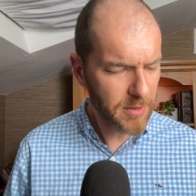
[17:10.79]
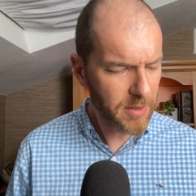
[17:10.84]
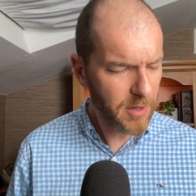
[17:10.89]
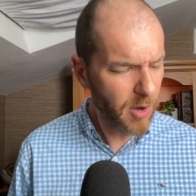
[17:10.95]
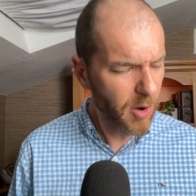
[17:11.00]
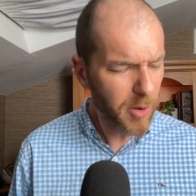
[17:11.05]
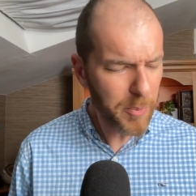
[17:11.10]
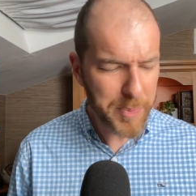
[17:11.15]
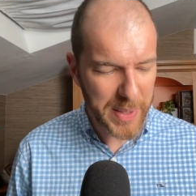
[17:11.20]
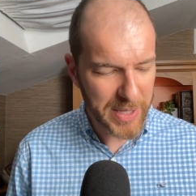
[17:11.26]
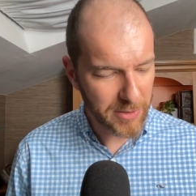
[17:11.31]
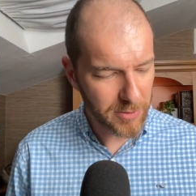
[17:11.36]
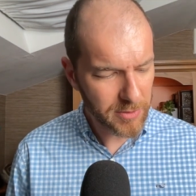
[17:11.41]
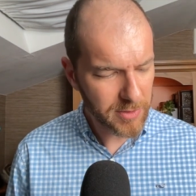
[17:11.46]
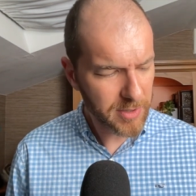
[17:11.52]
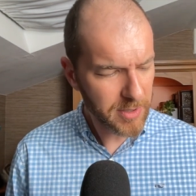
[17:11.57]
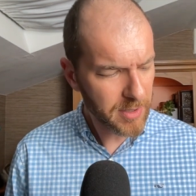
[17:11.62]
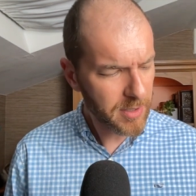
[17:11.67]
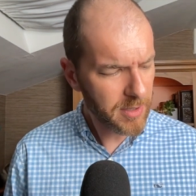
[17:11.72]
or
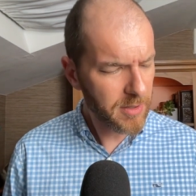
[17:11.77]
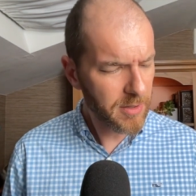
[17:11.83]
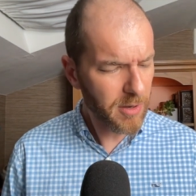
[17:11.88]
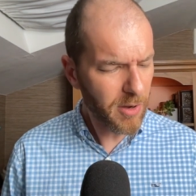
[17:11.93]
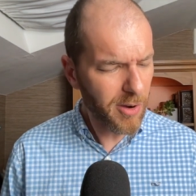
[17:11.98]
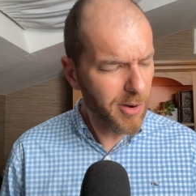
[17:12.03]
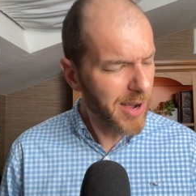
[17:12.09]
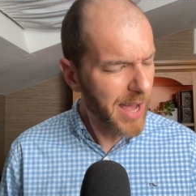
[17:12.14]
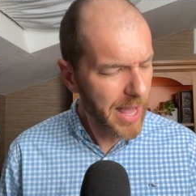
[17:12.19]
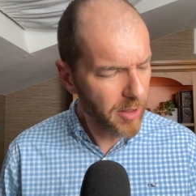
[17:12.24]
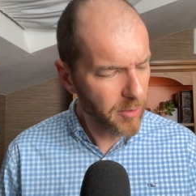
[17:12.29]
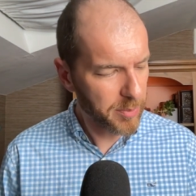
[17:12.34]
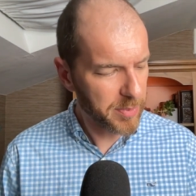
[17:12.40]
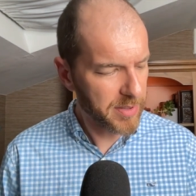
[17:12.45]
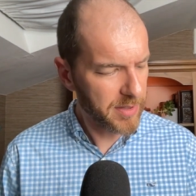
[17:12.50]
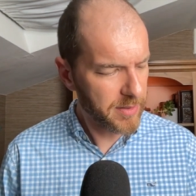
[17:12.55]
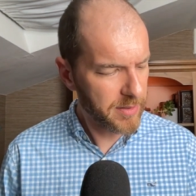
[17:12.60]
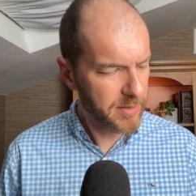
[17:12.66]
build, or help.